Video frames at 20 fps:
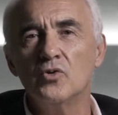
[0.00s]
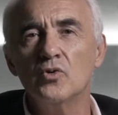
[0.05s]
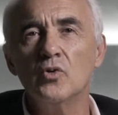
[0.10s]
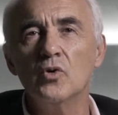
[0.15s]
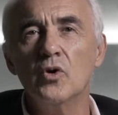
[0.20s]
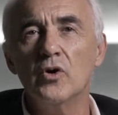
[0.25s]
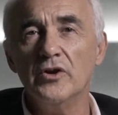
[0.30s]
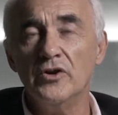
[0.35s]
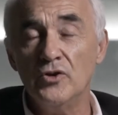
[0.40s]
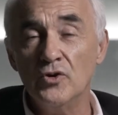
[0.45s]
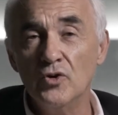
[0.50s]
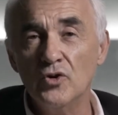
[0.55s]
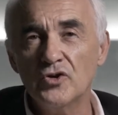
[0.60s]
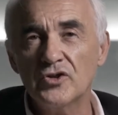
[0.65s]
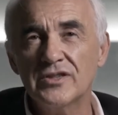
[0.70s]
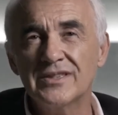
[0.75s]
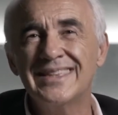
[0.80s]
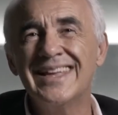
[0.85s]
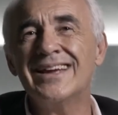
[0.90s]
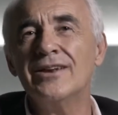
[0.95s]
to
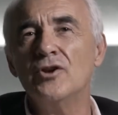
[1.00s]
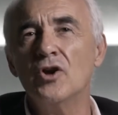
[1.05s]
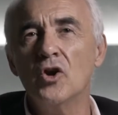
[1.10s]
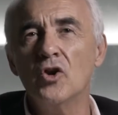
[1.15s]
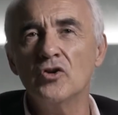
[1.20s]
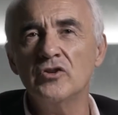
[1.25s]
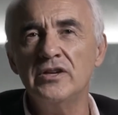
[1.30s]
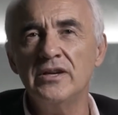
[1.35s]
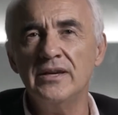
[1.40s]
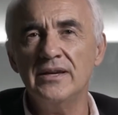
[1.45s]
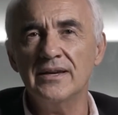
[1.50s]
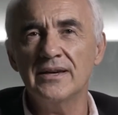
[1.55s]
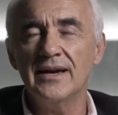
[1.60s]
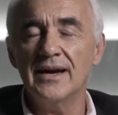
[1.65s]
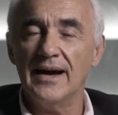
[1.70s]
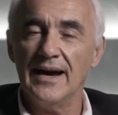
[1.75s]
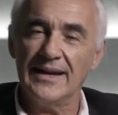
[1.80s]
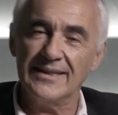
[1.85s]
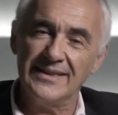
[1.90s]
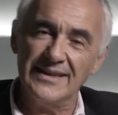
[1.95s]
use technology
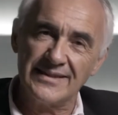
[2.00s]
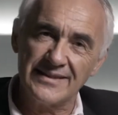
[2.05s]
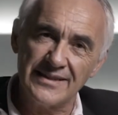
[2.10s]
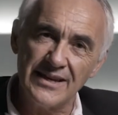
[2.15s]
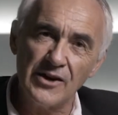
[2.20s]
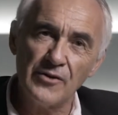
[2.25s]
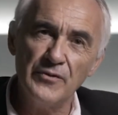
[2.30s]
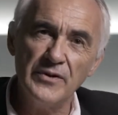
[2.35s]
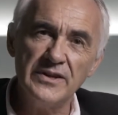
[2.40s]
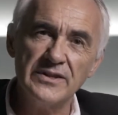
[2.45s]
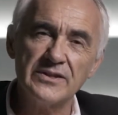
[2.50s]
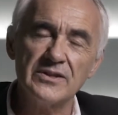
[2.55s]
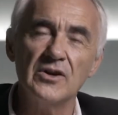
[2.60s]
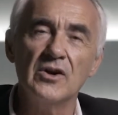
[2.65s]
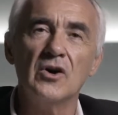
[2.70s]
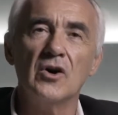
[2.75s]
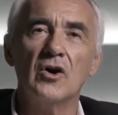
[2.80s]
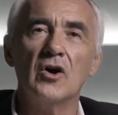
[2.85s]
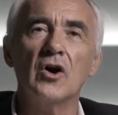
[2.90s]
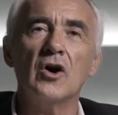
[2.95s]
at the
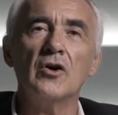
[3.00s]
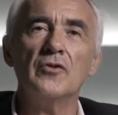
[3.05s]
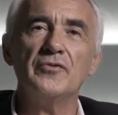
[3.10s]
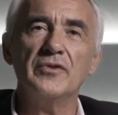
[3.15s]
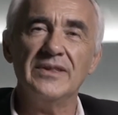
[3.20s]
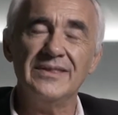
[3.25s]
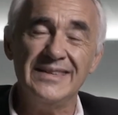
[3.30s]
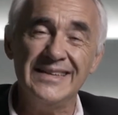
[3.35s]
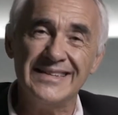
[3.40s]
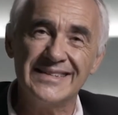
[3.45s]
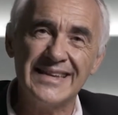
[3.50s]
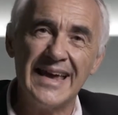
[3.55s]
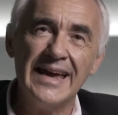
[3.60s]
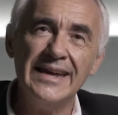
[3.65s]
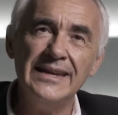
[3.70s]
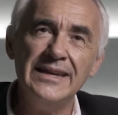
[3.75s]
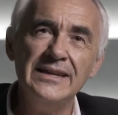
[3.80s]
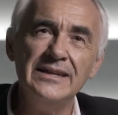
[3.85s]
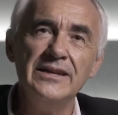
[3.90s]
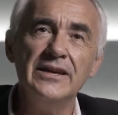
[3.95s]
service of
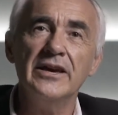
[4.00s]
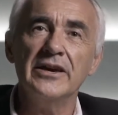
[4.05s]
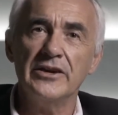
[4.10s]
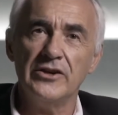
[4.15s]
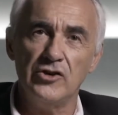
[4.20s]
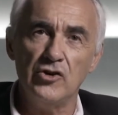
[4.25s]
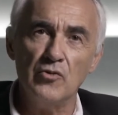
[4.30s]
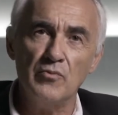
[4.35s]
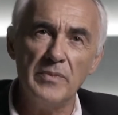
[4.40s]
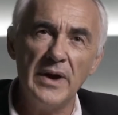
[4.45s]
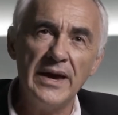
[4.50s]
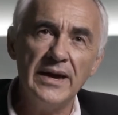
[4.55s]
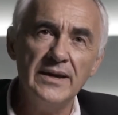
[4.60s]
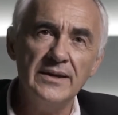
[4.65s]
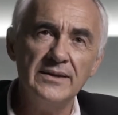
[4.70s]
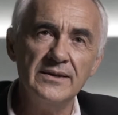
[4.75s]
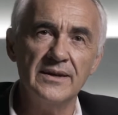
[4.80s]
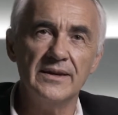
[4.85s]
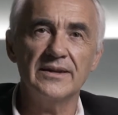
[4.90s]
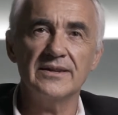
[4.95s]
designing
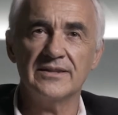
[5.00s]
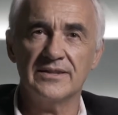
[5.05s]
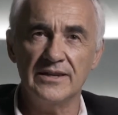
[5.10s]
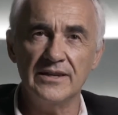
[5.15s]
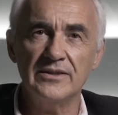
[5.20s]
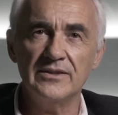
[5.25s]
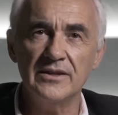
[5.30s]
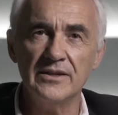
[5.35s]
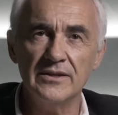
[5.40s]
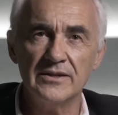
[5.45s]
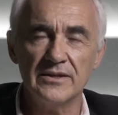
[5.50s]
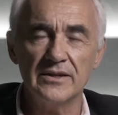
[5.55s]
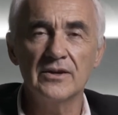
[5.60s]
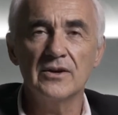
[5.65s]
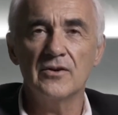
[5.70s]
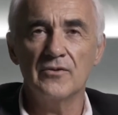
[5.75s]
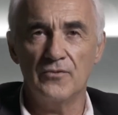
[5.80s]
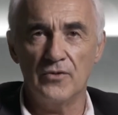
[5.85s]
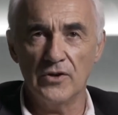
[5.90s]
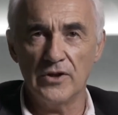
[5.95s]
humane cities
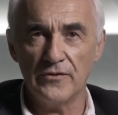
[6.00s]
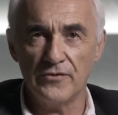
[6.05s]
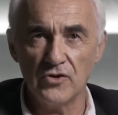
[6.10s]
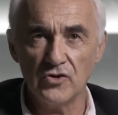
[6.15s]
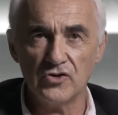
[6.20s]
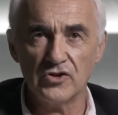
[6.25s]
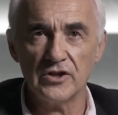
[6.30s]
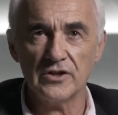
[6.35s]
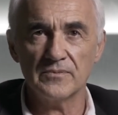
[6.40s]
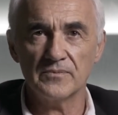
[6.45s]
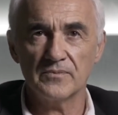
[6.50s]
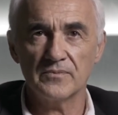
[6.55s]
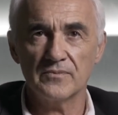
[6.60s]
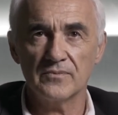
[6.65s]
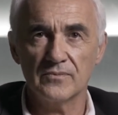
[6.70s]
for the future.